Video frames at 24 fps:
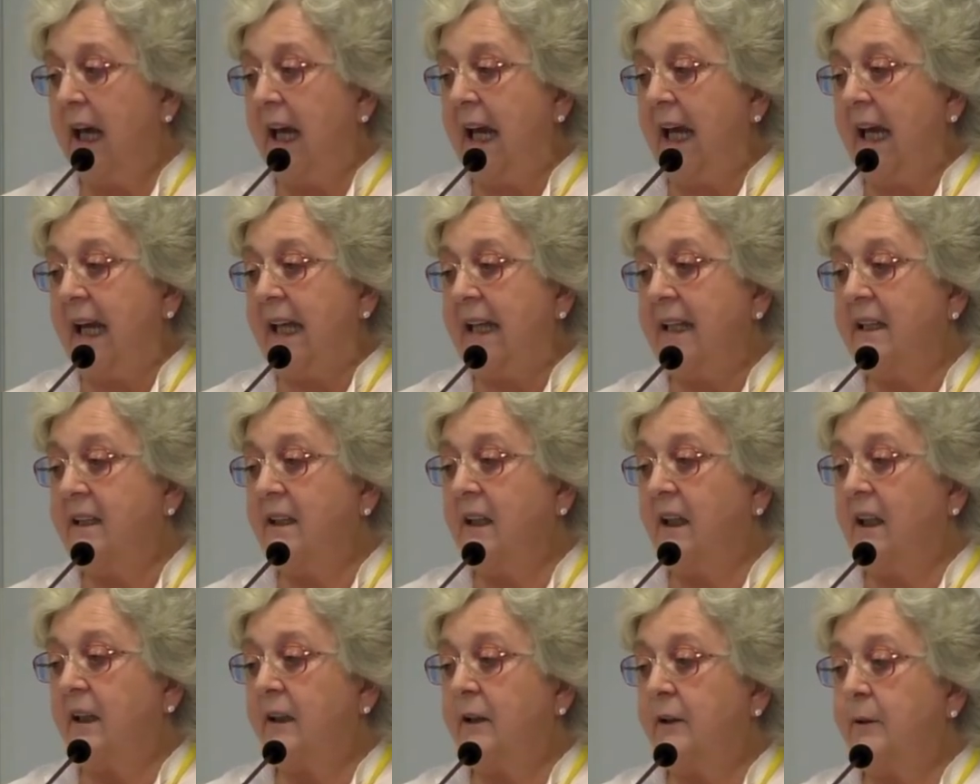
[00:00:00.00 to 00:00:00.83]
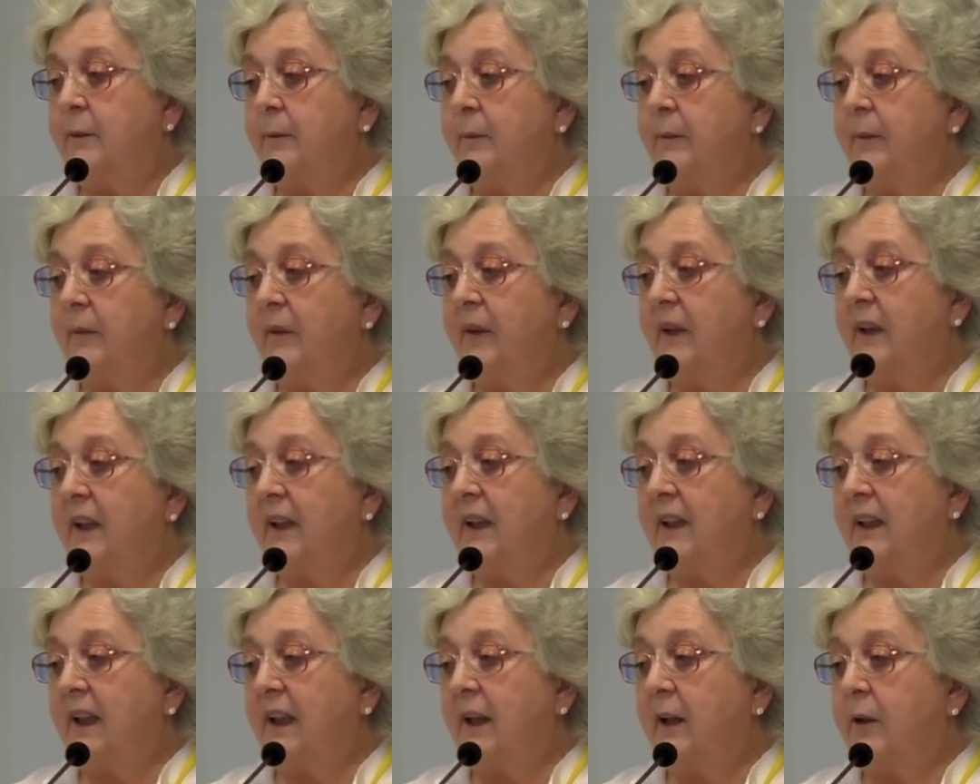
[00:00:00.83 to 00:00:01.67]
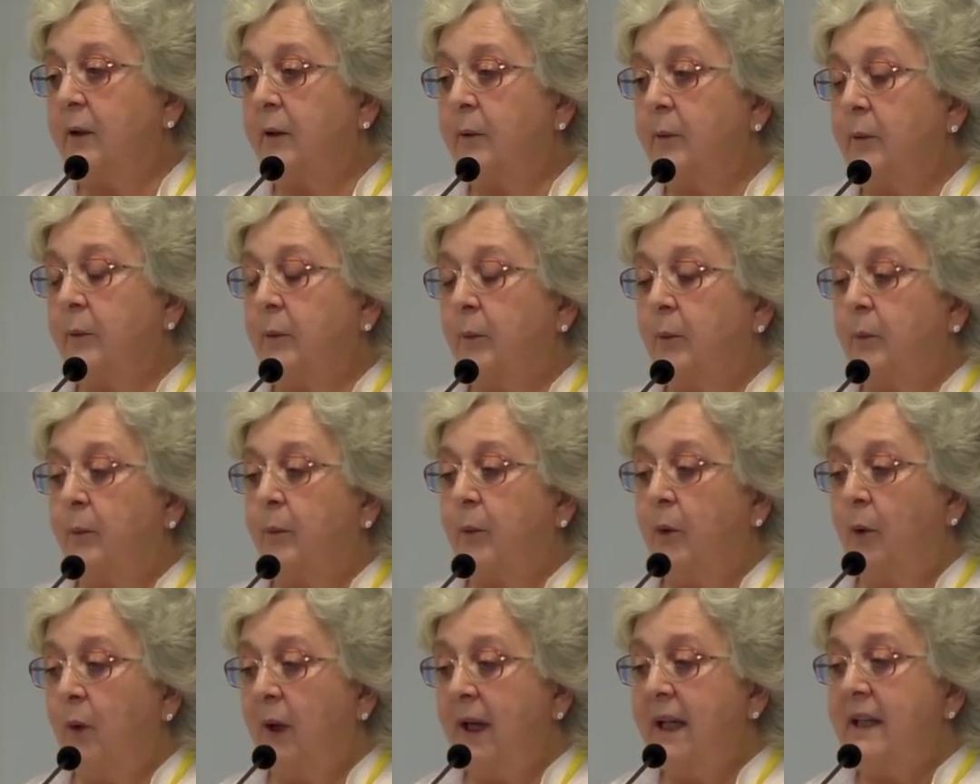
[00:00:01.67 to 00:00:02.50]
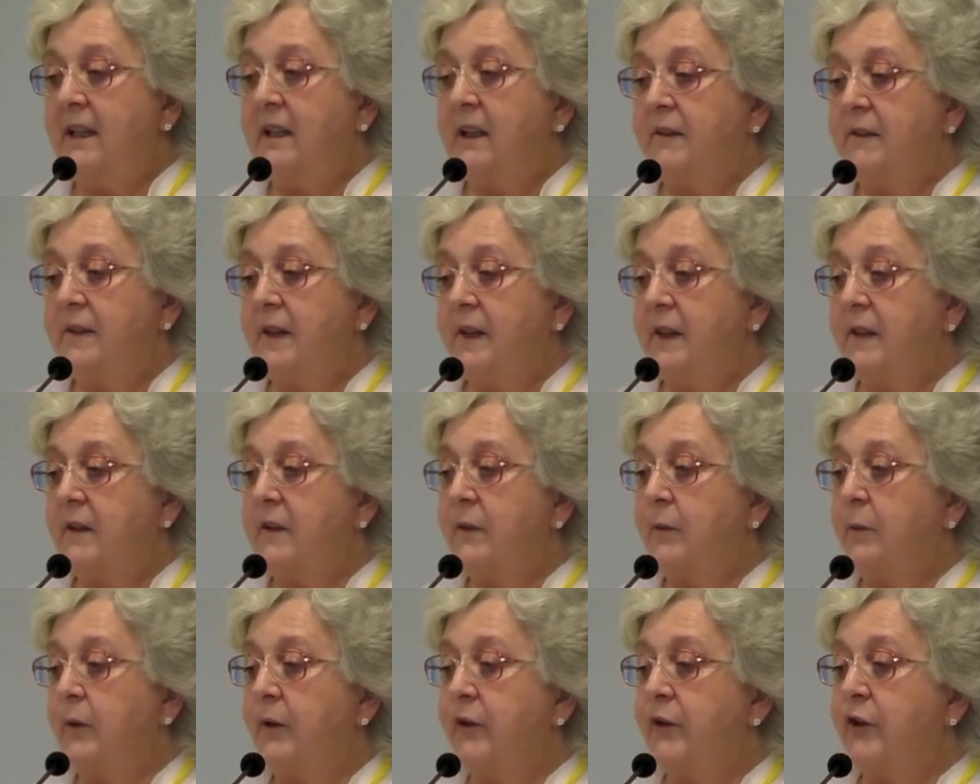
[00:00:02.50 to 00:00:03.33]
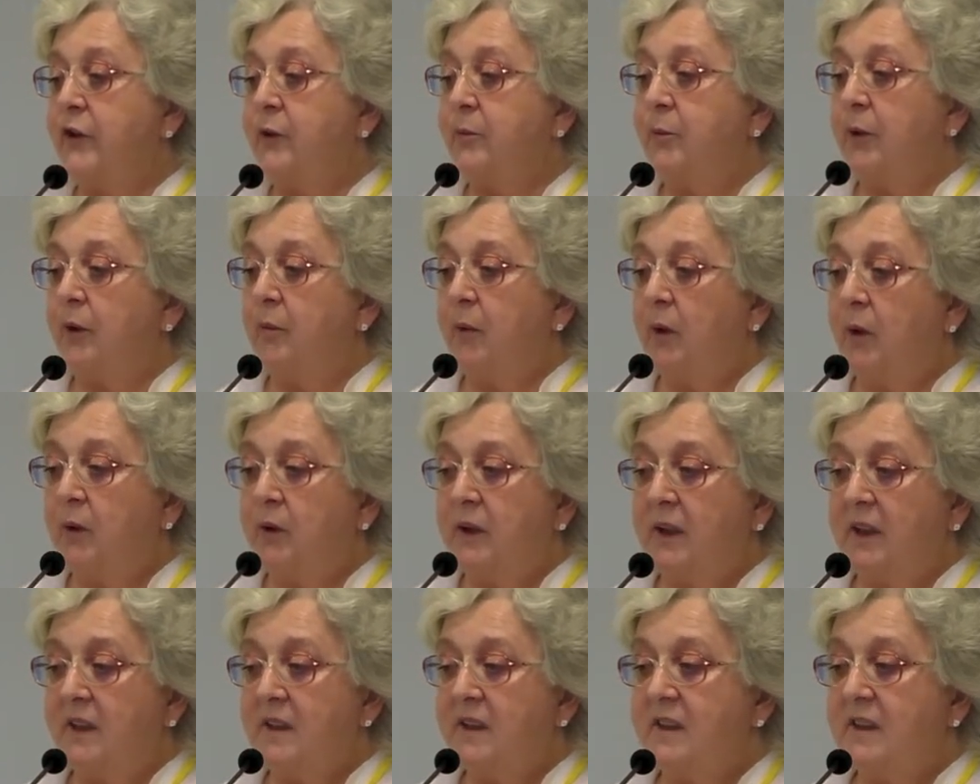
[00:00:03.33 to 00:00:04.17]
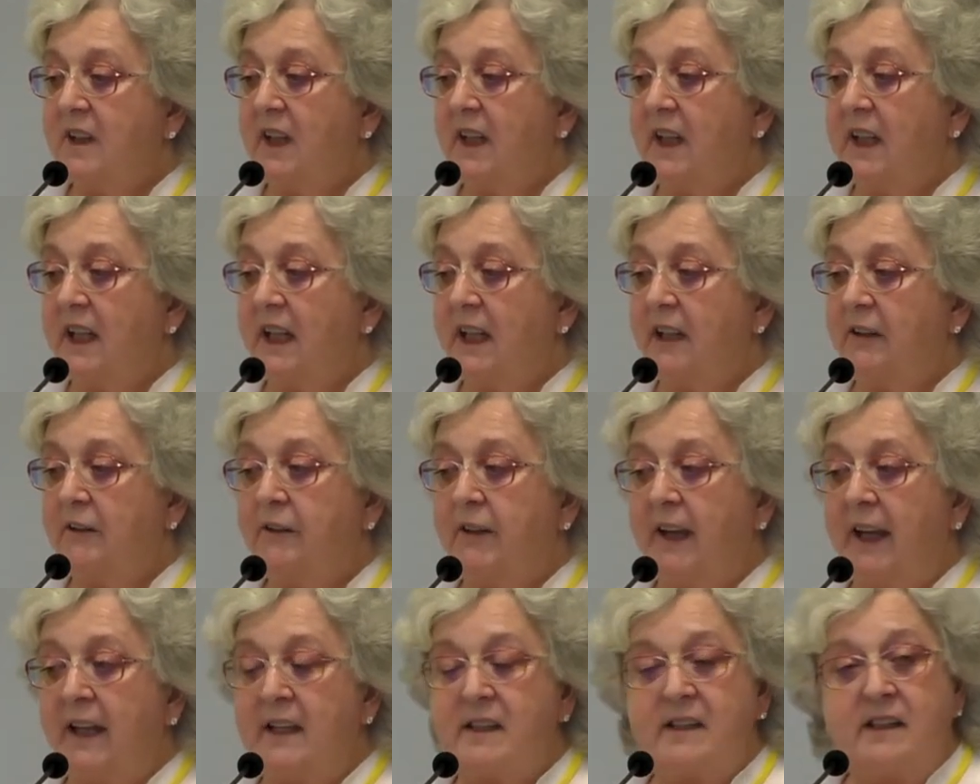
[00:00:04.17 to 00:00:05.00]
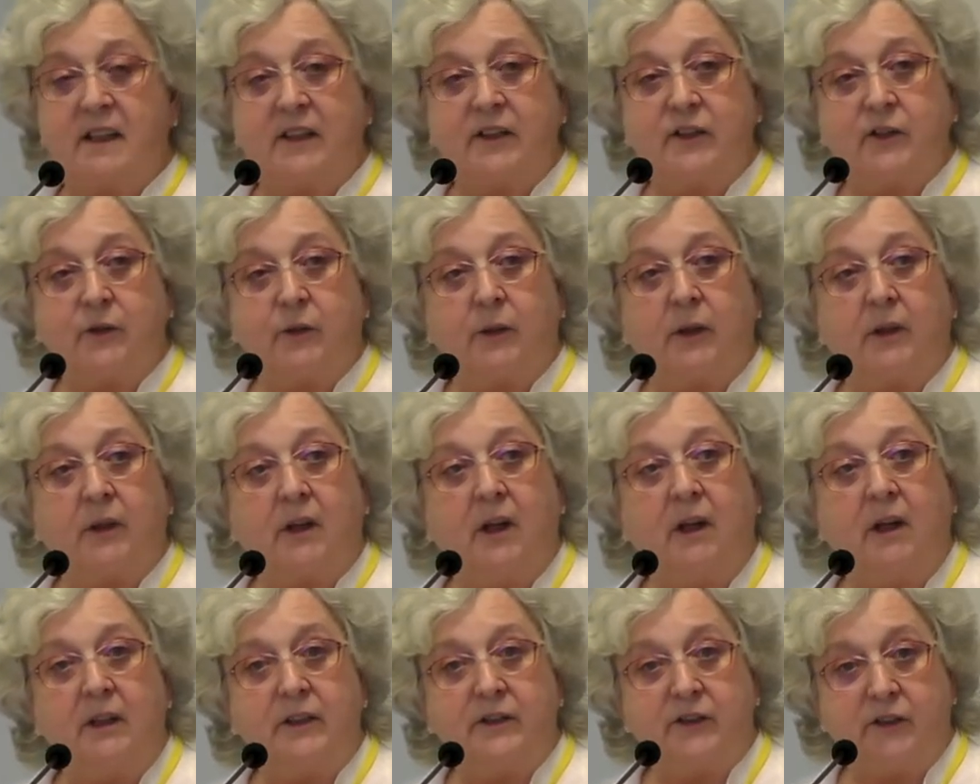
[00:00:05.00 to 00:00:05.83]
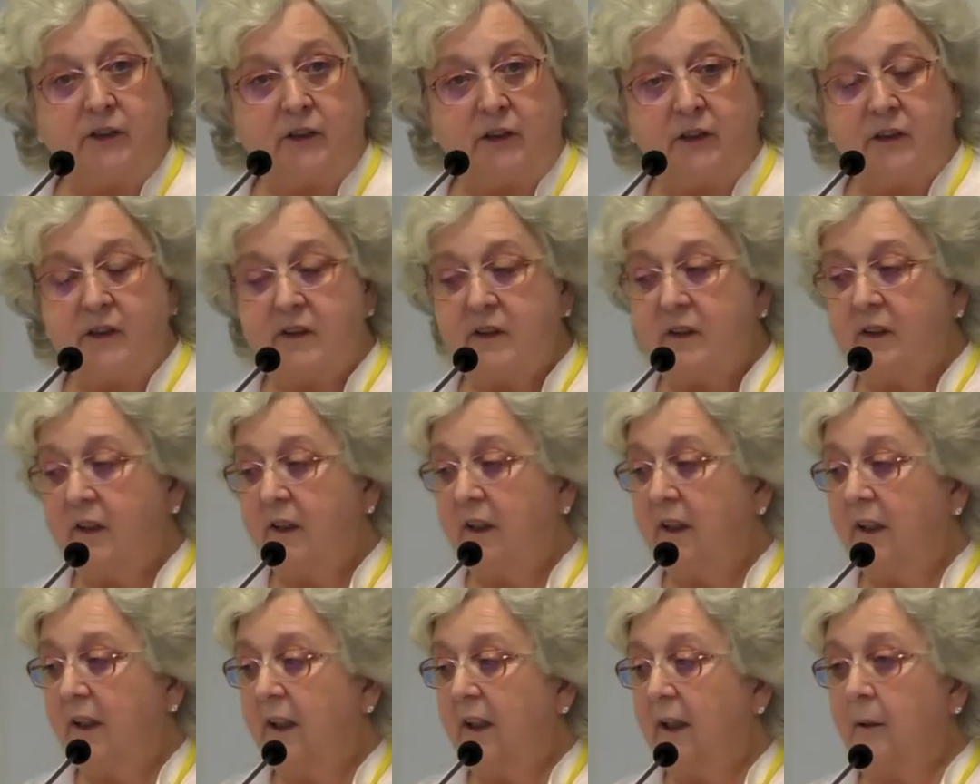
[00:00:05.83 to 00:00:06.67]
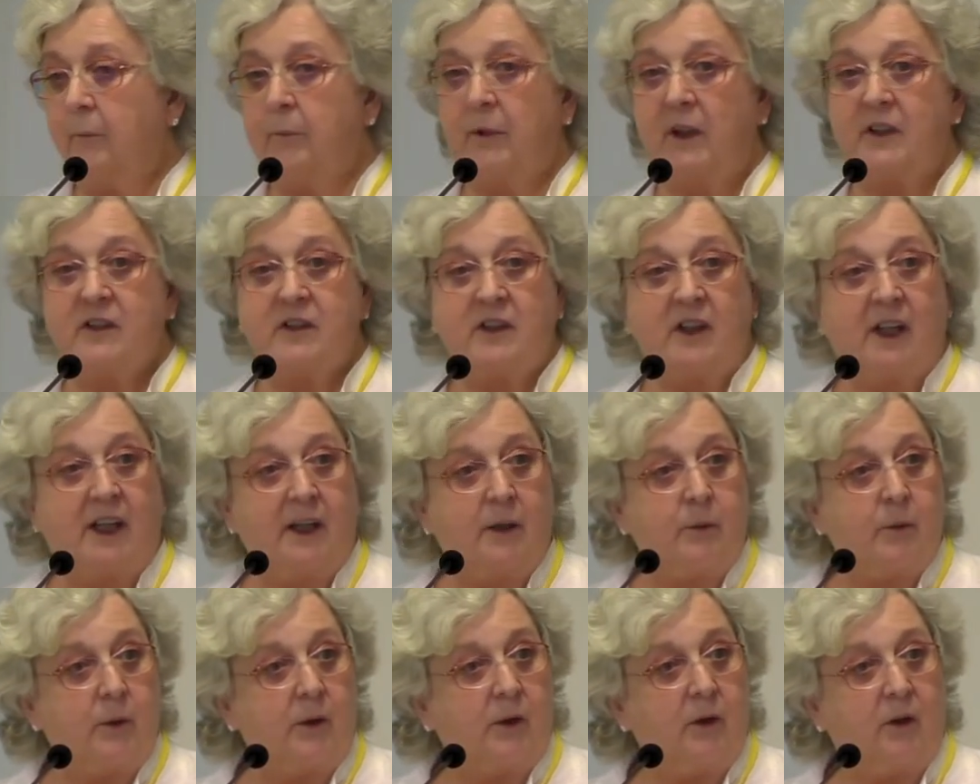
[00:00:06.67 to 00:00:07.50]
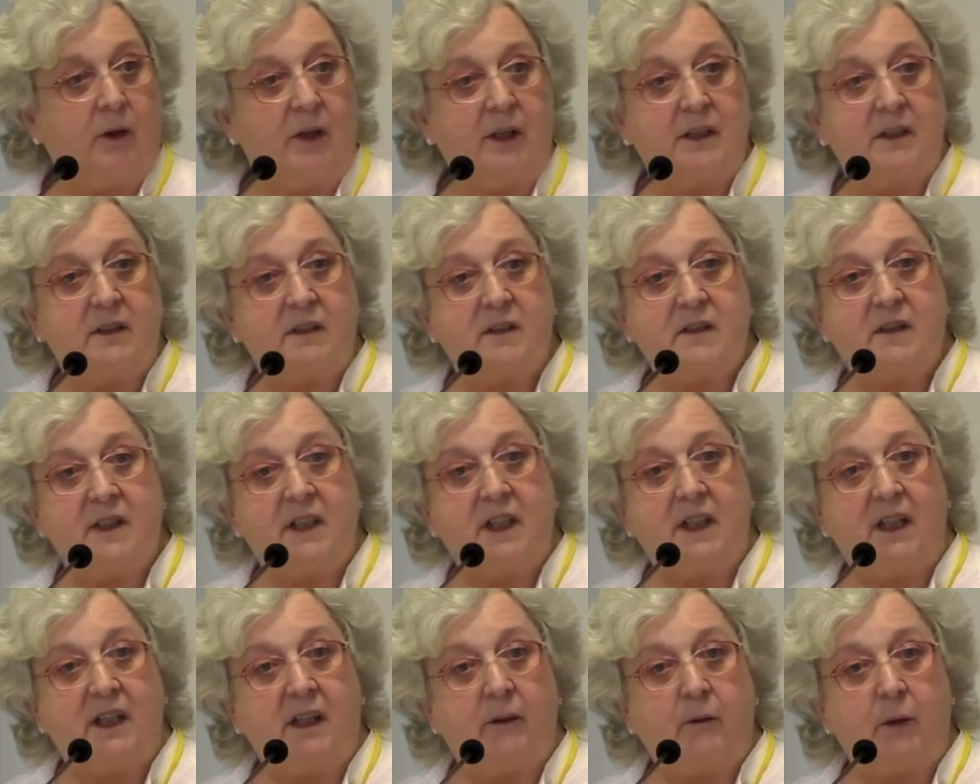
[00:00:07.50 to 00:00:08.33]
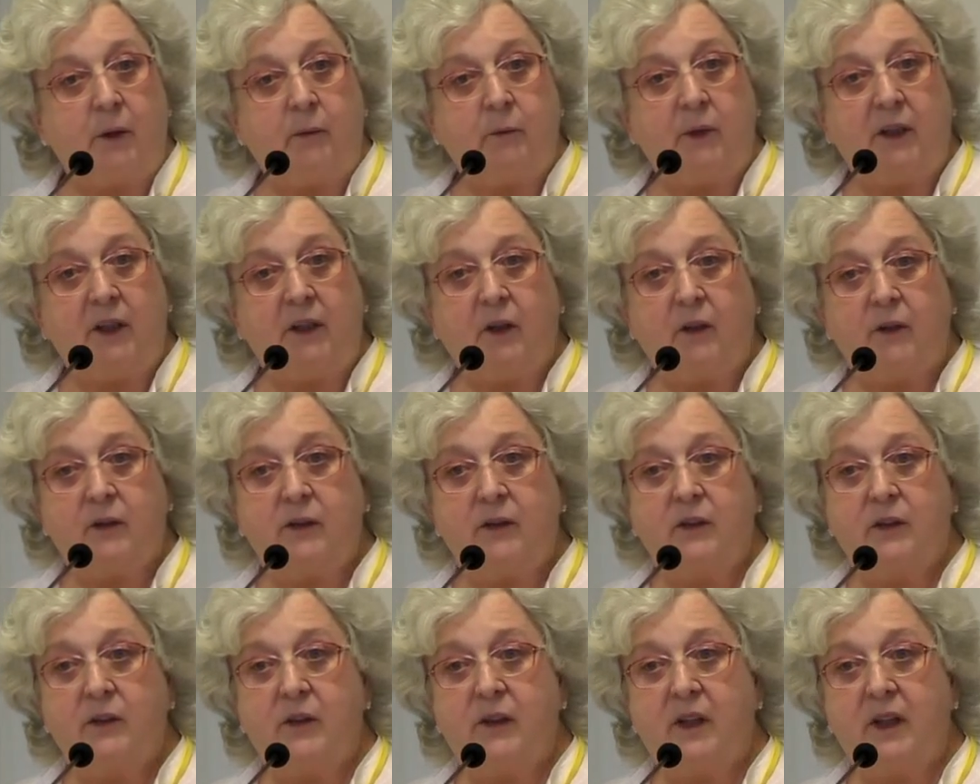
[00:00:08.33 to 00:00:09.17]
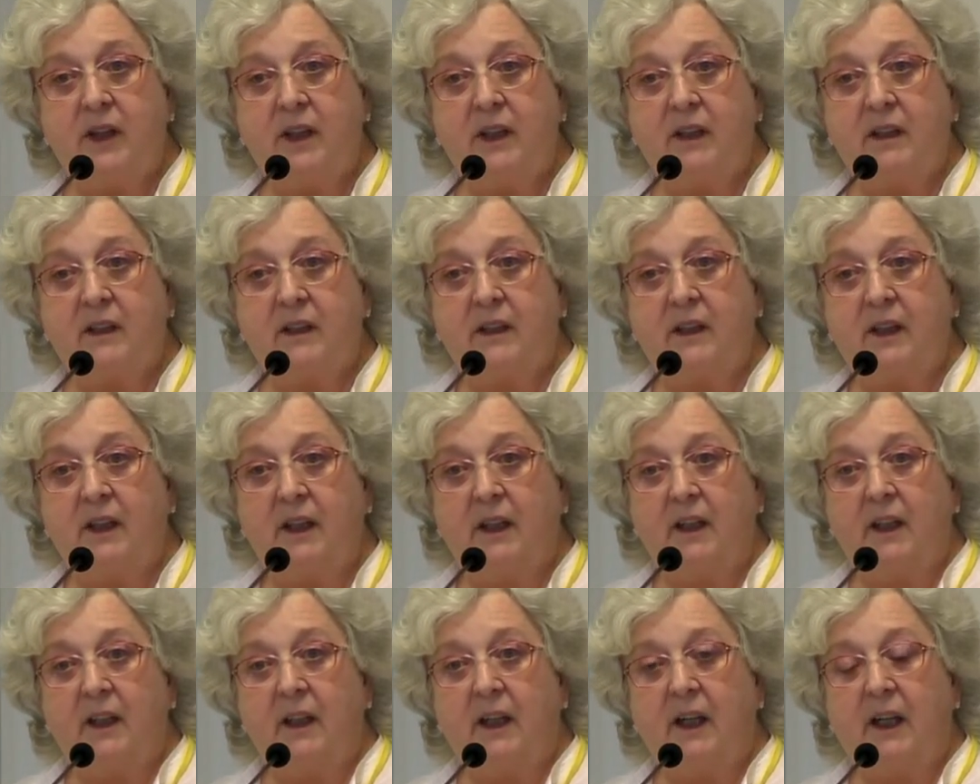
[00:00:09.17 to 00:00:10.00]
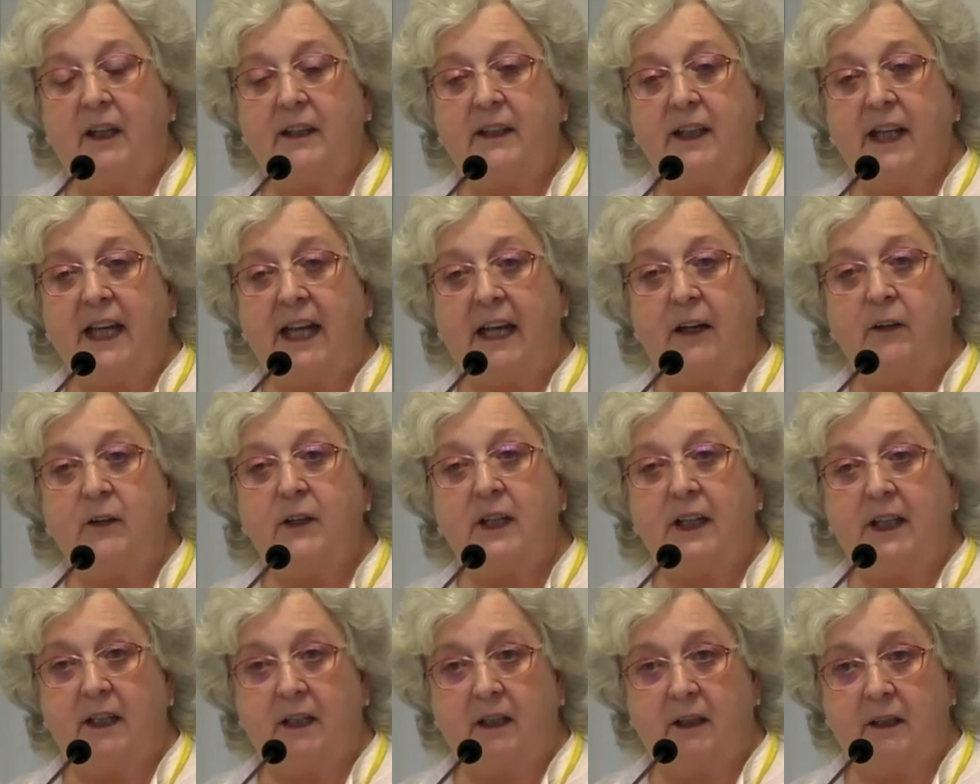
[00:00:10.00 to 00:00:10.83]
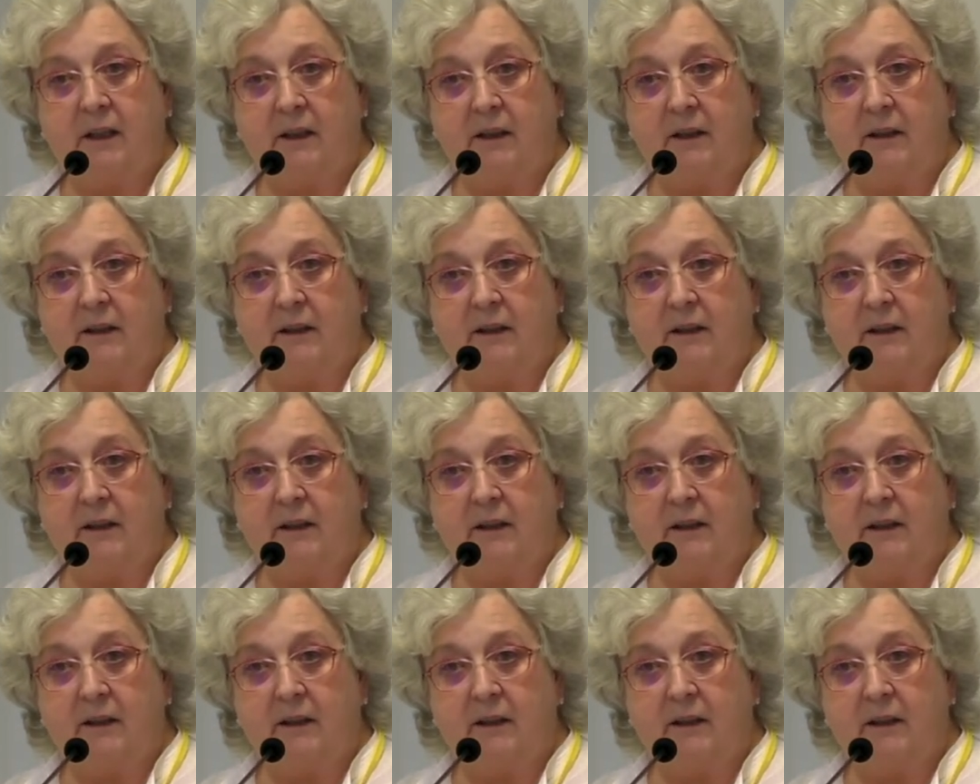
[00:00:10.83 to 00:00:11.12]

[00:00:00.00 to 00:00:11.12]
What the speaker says: And the point of this was to promote the study of ancestral cultures, much like we're going to see when we go to the outing,